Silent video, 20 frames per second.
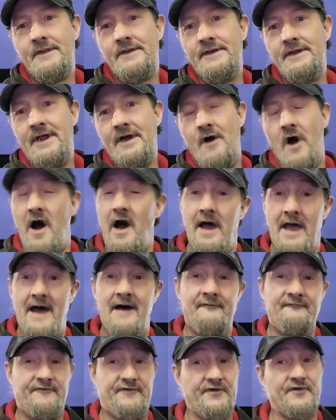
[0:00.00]
You know, I
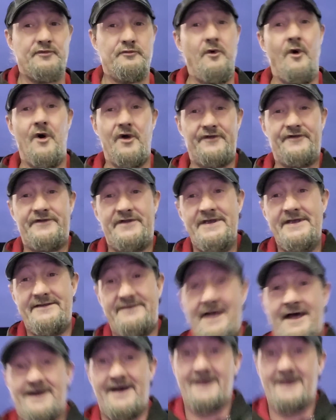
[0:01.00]
have just watched his